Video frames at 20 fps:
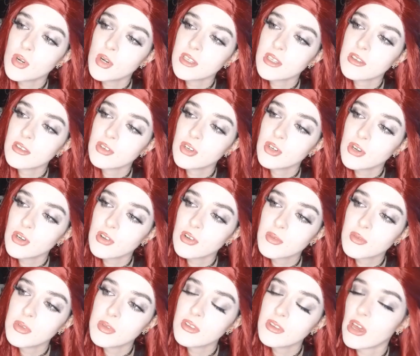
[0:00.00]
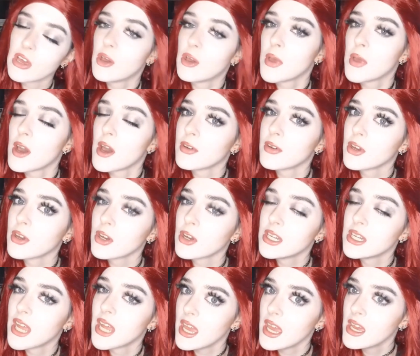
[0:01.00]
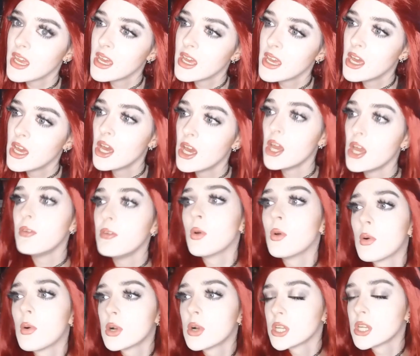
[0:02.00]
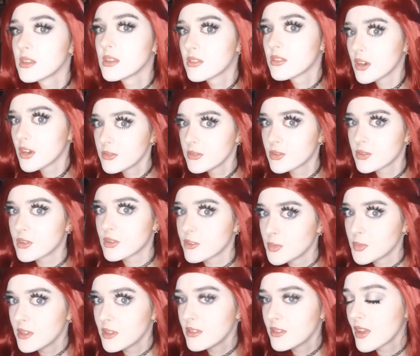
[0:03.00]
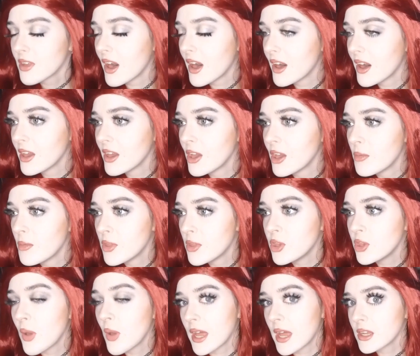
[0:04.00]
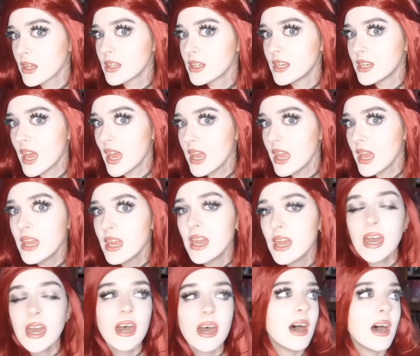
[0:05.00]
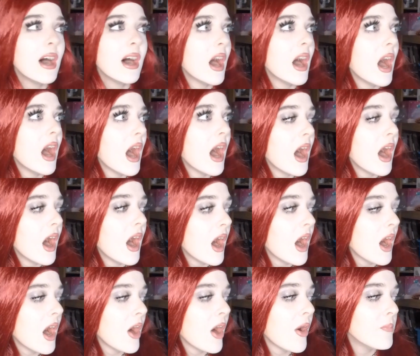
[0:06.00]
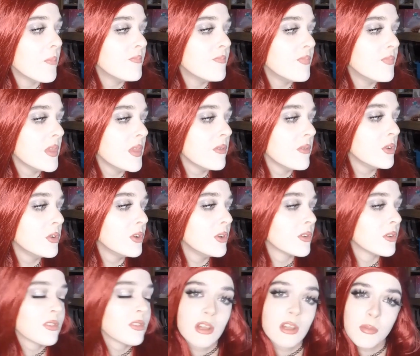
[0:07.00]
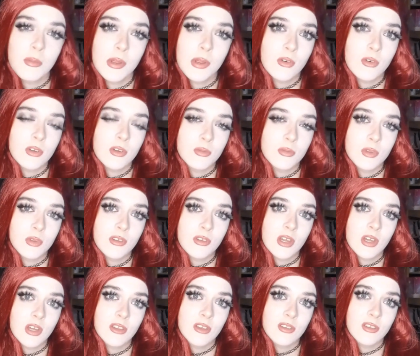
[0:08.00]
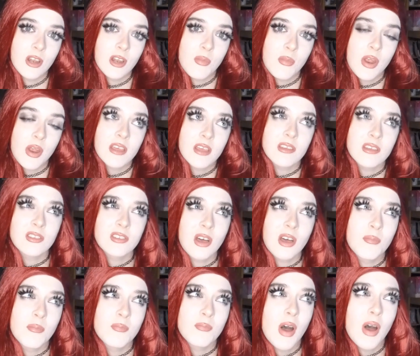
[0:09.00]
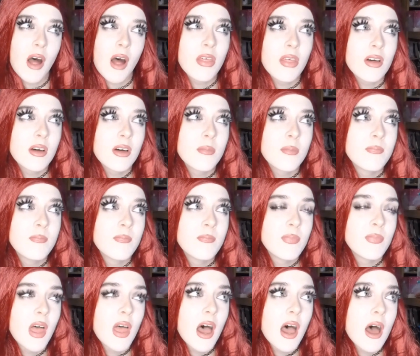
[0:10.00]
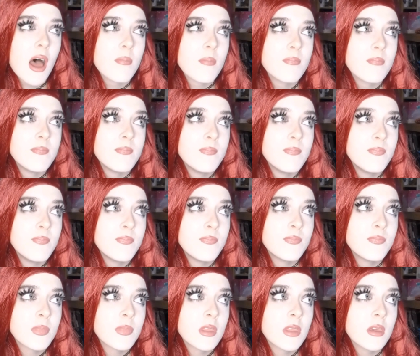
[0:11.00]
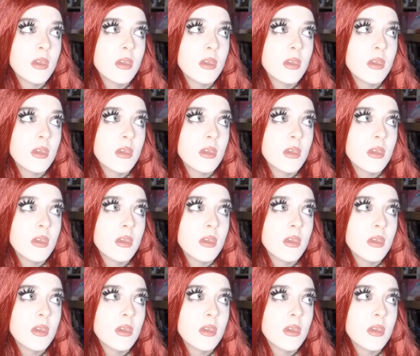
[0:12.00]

Um, if you're watching this during Christmas, I hope you're having a good day. If you are watching this after Christmas, I hope that you had a good day. Um, if you do not celebrate Christmas and you celebrate some other um,